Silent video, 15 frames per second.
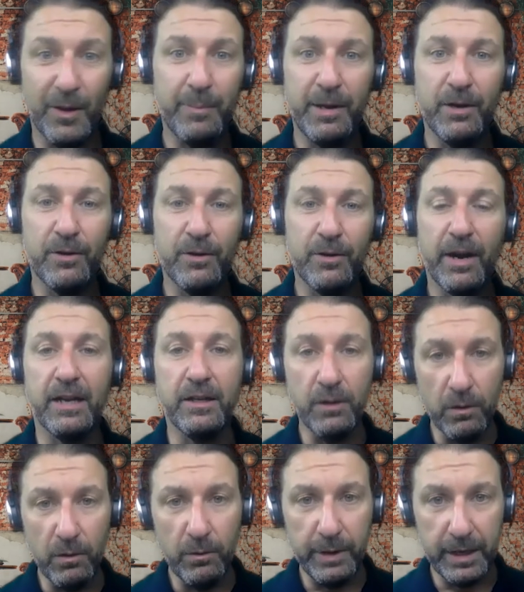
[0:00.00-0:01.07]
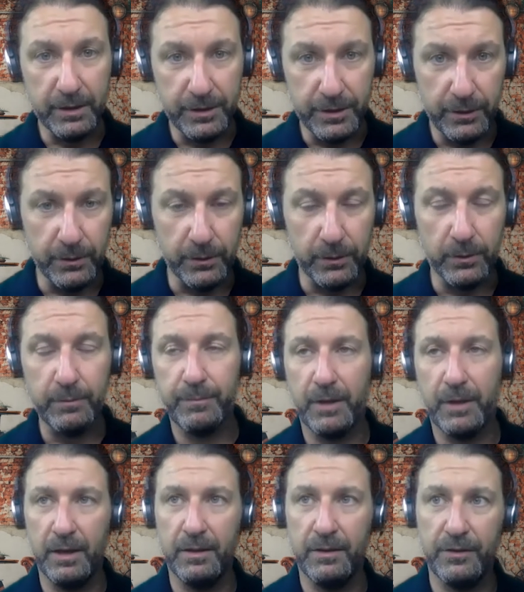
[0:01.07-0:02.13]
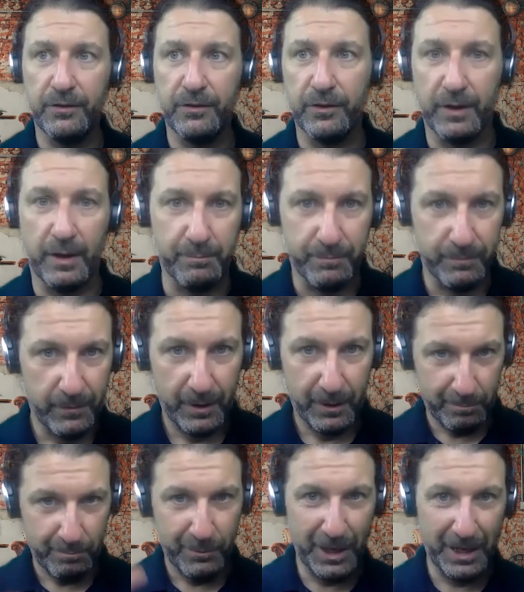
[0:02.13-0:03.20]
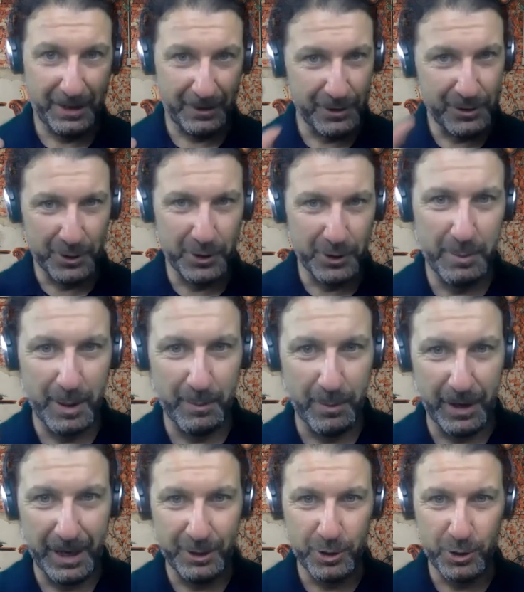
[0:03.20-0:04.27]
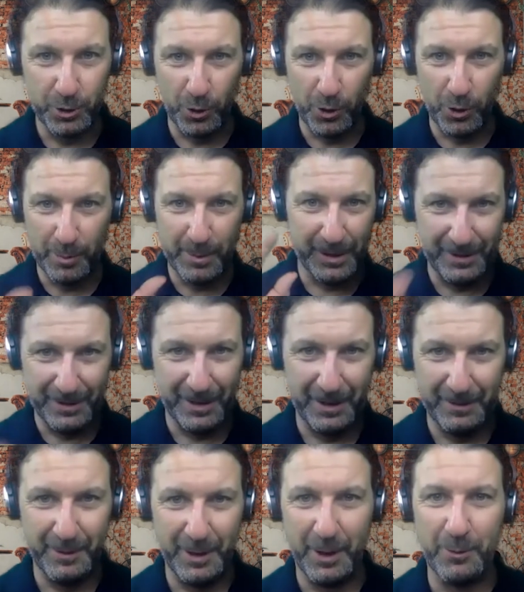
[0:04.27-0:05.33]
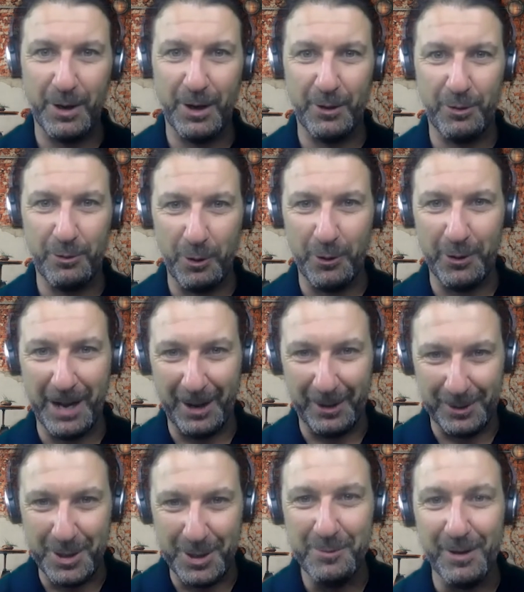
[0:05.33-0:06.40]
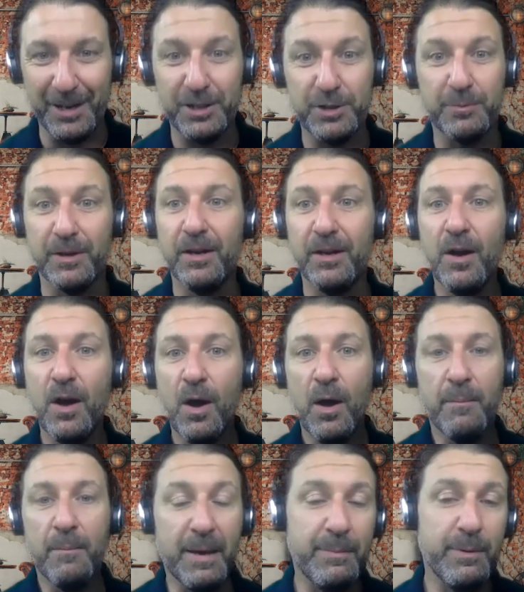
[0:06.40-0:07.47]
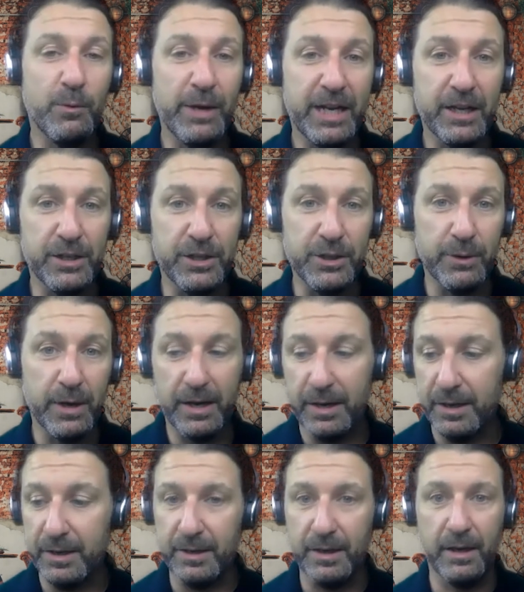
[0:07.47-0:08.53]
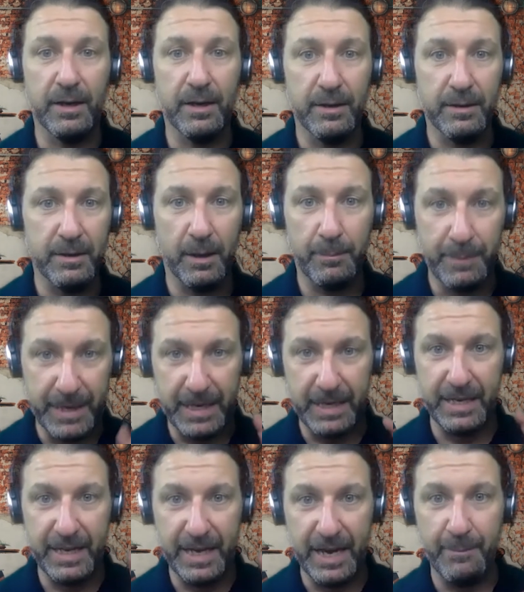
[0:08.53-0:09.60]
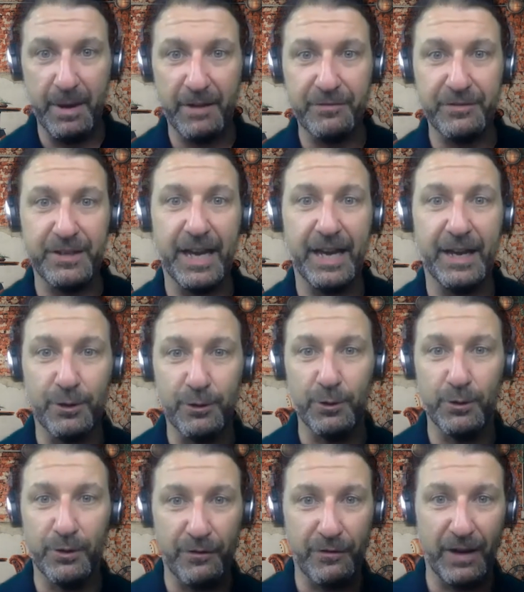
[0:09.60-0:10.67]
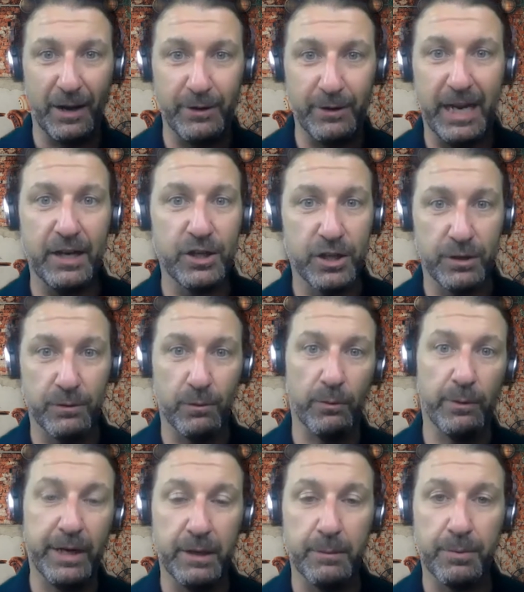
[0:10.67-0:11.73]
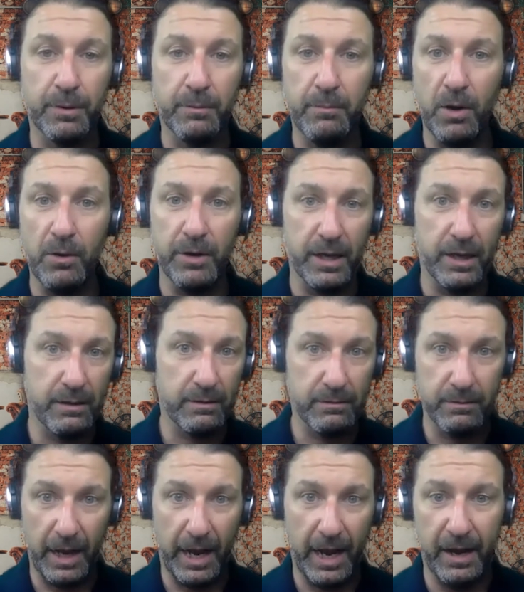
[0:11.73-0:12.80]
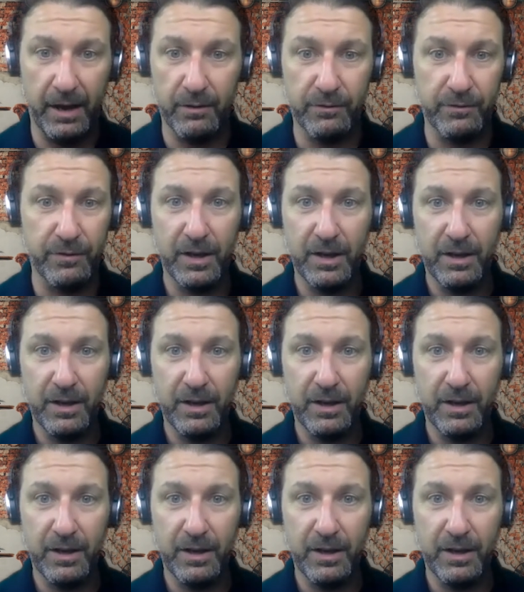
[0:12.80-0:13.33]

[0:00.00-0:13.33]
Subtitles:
that'd be great. You know what we could do? And this is, I'm thinking this is a little bit of brainstorm, and I don't want to throw it out too much, but maybe we could do a PEMF day through the foundation where we could promote it and have